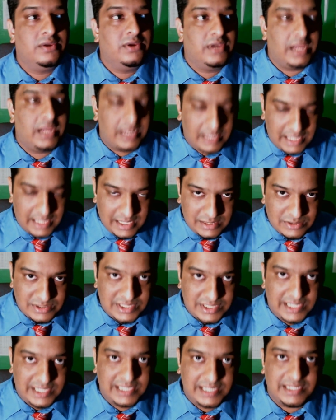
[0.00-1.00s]
and a
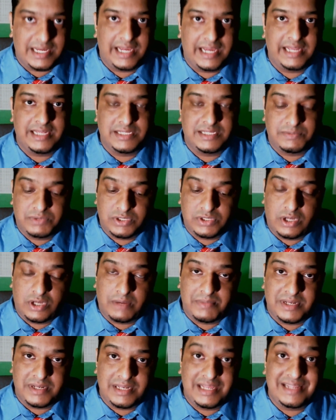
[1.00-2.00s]
ketogenic diet is
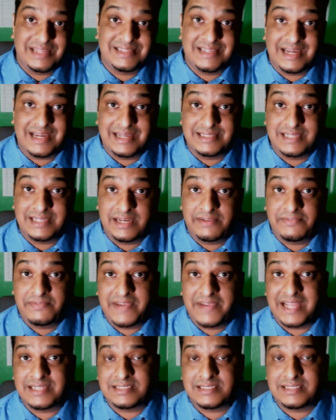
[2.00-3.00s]
predominantly dietary
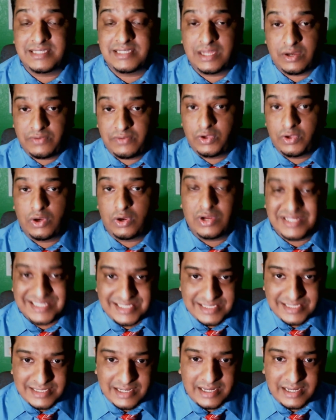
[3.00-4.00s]
fats. Now, if you're
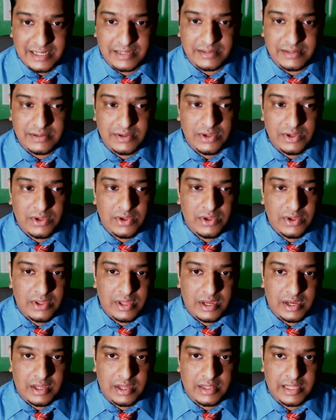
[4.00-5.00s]
concerned
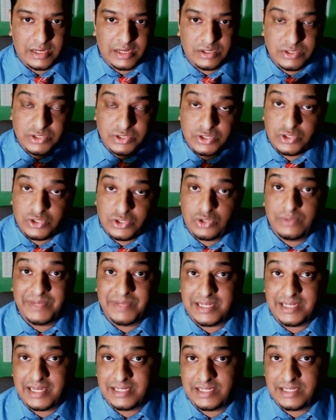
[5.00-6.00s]
that consuming
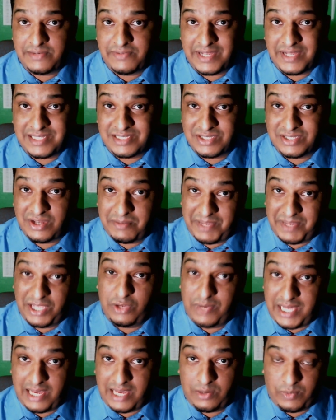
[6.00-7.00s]
dietary fats is going to make
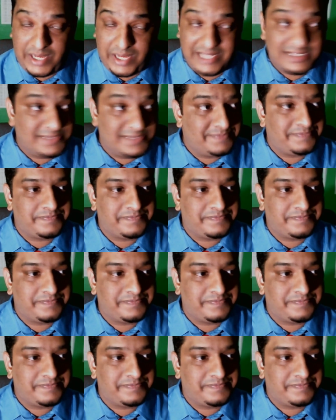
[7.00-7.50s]
you gain weight,